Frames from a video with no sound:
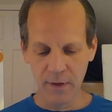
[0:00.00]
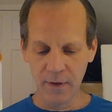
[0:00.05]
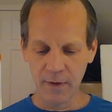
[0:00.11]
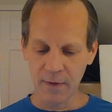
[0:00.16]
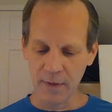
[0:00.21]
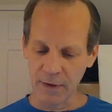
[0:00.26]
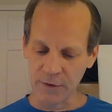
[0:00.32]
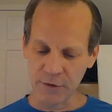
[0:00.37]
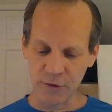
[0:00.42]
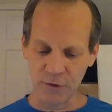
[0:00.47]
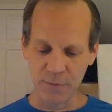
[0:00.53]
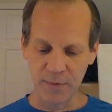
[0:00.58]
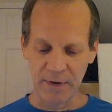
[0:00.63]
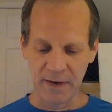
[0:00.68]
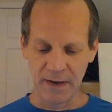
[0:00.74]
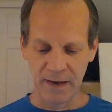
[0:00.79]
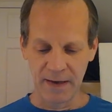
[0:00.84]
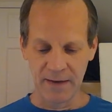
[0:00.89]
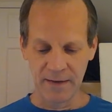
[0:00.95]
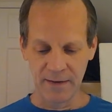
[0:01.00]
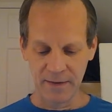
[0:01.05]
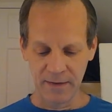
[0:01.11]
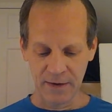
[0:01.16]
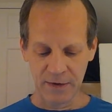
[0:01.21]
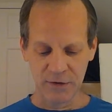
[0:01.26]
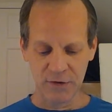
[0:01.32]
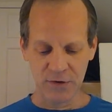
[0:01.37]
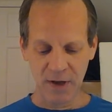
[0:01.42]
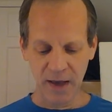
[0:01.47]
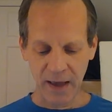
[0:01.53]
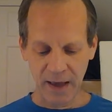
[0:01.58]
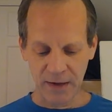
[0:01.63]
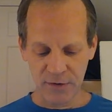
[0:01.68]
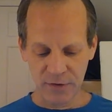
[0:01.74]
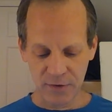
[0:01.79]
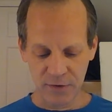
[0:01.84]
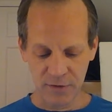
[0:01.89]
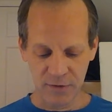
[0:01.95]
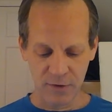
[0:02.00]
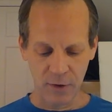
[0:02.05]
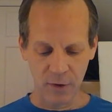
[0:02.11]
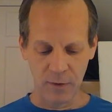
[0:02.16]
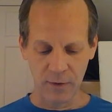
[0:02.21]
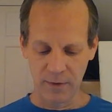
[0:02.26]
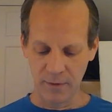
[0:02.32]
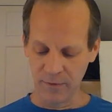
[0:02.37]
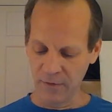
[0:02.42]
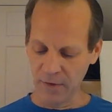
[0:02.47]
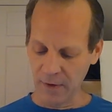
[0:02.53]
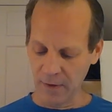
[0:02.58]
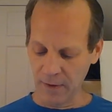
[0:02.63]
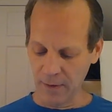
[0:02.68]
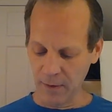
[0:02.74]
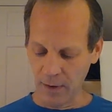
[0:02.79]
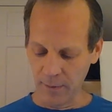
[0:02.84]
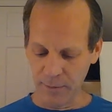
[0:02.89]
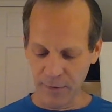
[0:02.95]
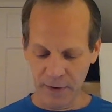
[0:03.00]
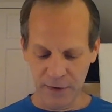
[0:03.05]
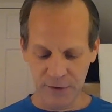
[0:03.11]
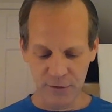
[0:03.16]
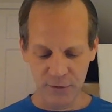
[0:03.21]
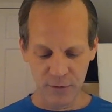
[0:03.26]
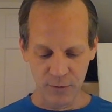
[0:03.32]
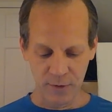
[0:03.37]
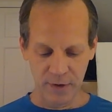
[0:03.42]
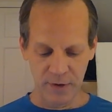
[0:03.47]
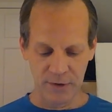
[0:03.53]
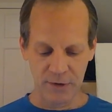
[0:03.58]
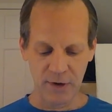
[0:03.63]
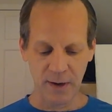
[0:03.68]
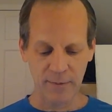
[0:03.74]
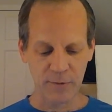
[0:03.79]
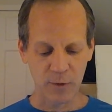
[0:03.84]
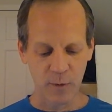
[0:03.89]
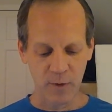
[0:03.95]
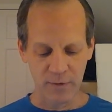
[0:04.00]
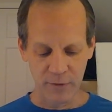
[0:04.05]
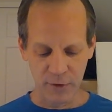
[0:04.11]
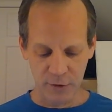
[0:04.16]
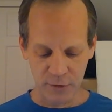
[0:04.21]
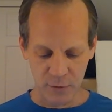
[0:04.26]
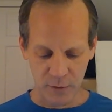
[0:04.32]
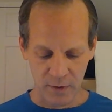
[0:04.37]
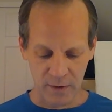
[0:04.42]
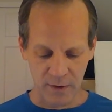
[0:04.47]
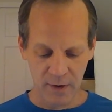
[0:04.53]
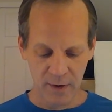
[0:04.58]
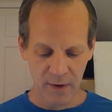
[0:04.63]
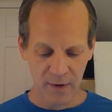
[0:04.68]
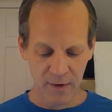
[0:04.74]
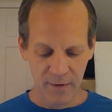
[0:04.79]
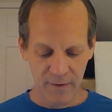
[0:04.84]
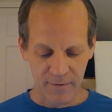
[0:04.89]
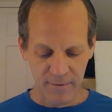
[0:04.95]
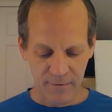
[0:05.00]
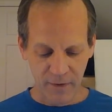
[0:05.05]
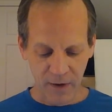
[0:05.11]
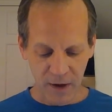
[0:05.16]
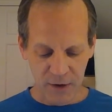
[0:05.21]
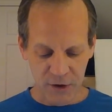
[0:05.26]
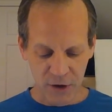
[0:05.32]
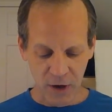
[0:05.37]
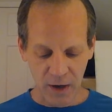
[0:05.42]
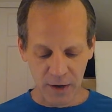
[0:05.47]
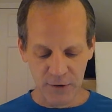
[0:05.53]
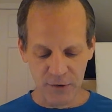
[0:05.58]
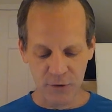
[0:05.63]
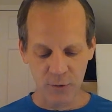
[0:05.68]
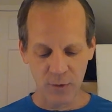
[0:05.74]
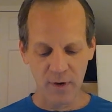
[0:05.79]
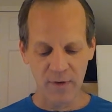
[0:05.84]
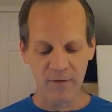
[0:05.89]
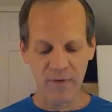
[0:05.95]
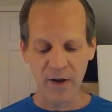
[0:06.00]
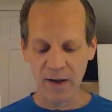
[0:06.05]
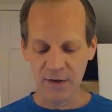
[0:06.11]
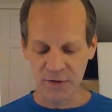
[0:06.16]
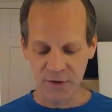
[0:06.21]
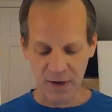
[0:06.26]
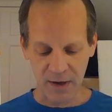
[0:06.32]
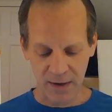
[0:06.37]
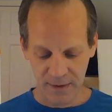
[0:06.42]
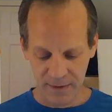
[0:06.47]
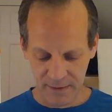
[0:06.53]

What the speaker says: let's just begin this text. So on page 3, chapter 1, verse 1, Vajasravasa,